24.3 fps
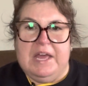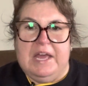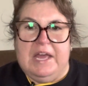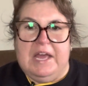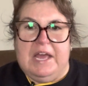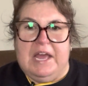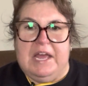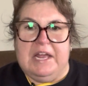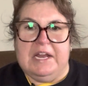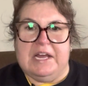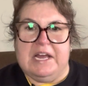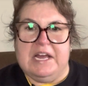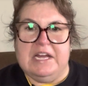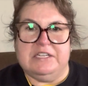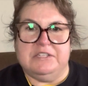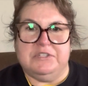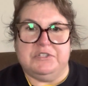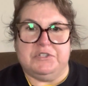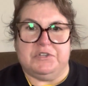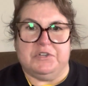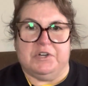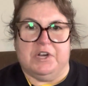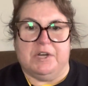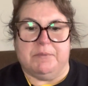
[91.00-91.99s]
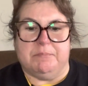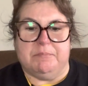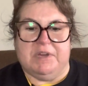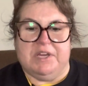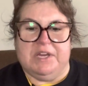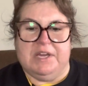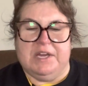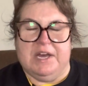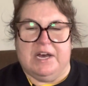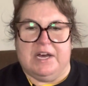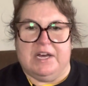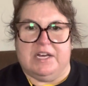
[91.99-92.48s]
And it kind of struck
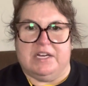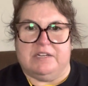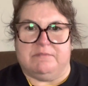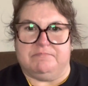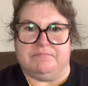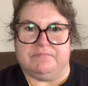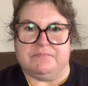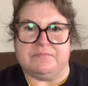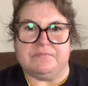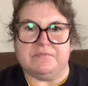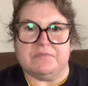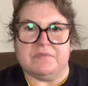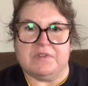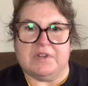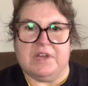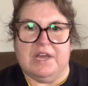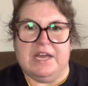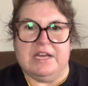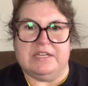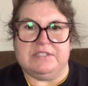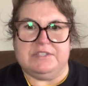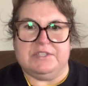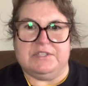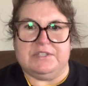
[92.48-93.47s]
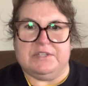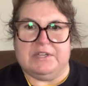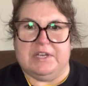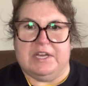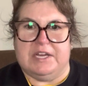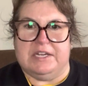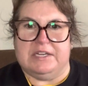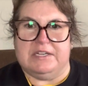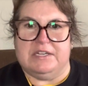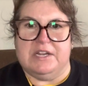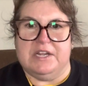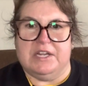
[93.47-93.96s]
me, um, as I
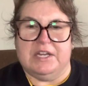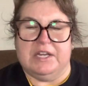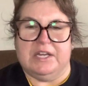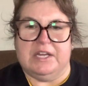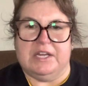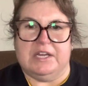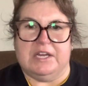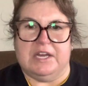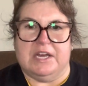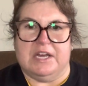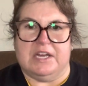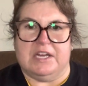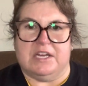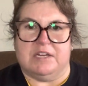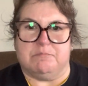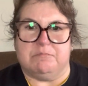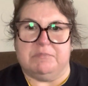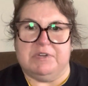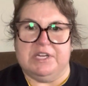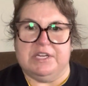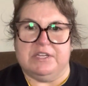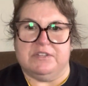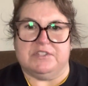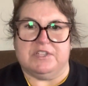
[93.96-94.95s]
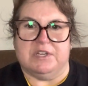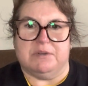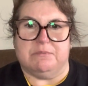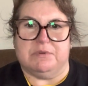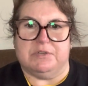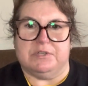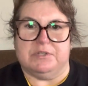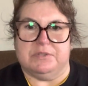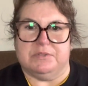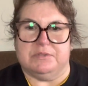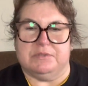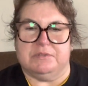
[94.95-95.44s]
said, uh, being
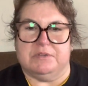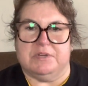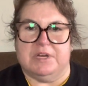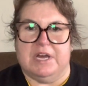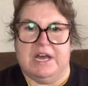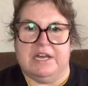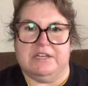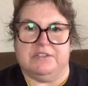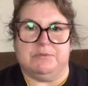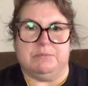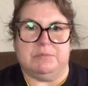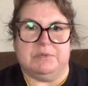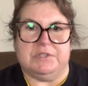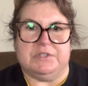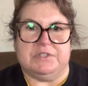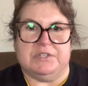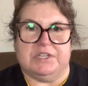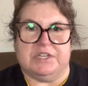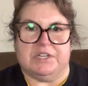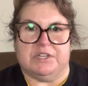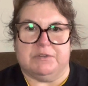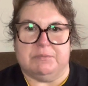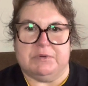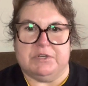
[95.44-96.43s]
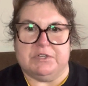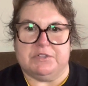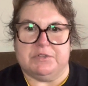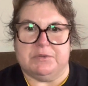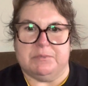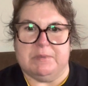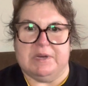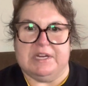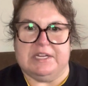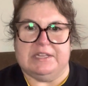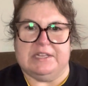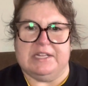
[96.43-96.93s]
someone who has been single most
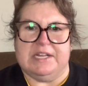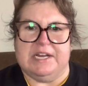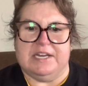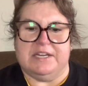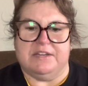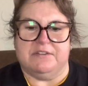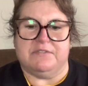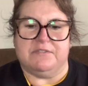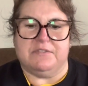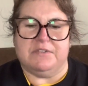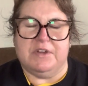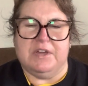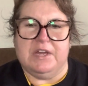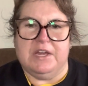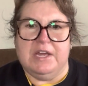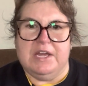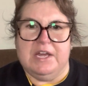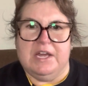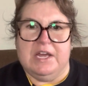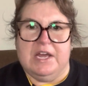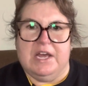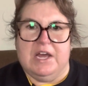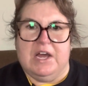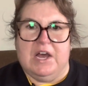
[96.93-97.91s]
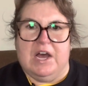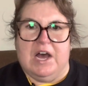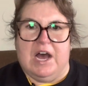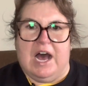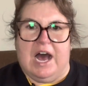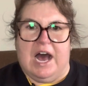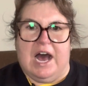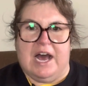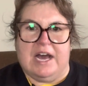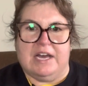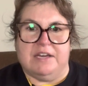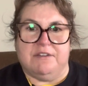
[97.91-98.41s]
of my life,
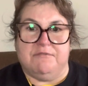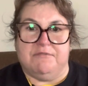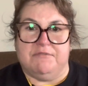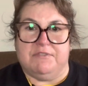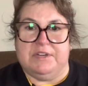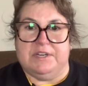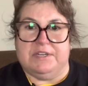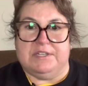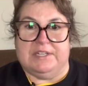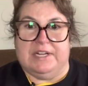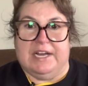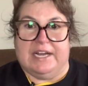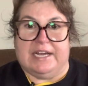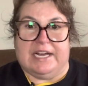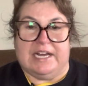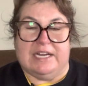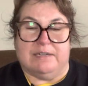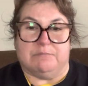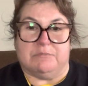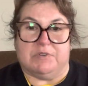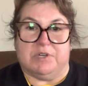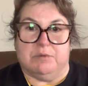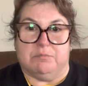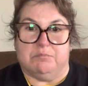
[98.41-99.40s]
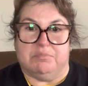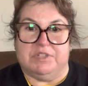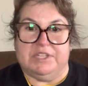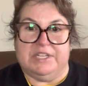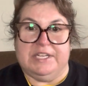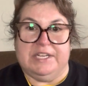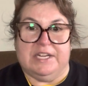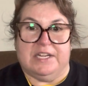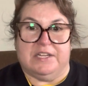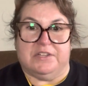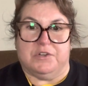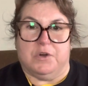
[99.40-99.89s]
I feel like I'm
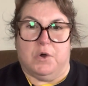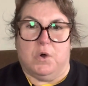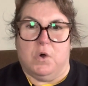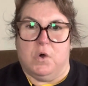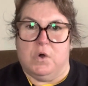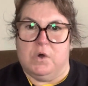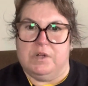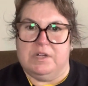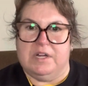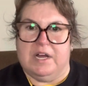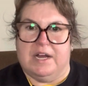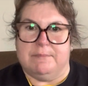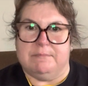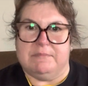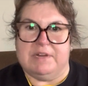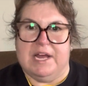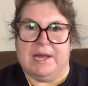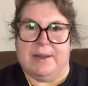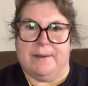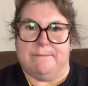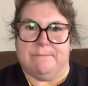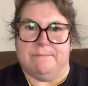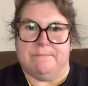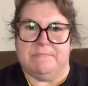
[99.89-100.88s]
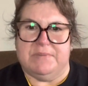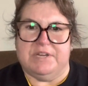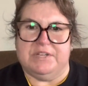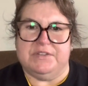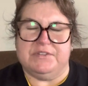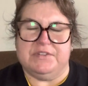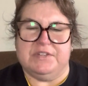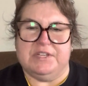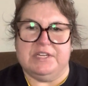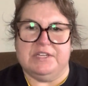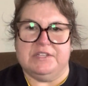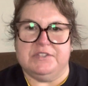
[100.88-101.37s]
complete and whole. I'm not
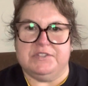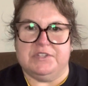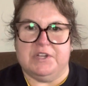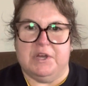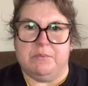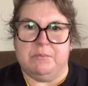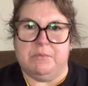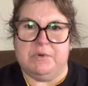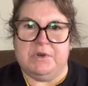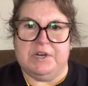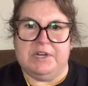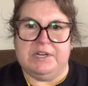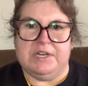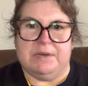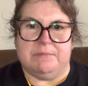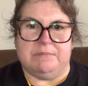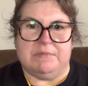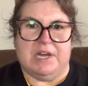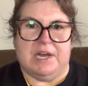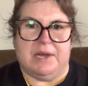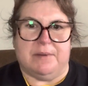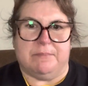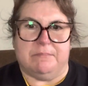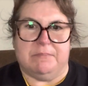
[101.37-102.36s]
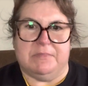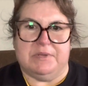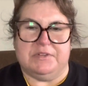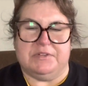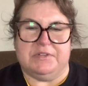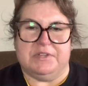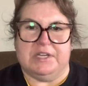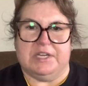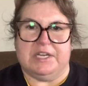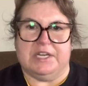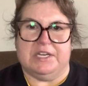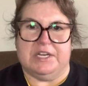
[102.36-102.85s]
missing someone, I'm not
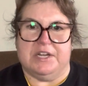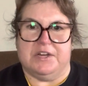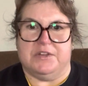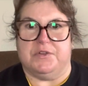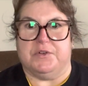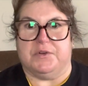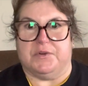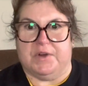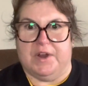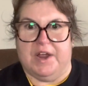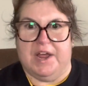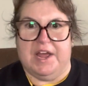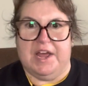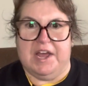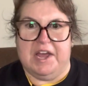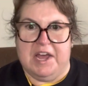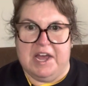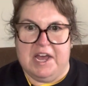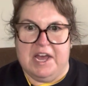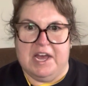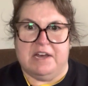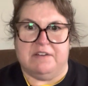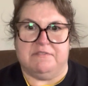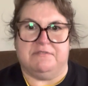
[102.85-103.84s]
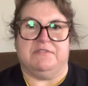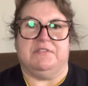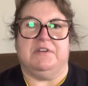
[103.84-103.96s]
missing another half.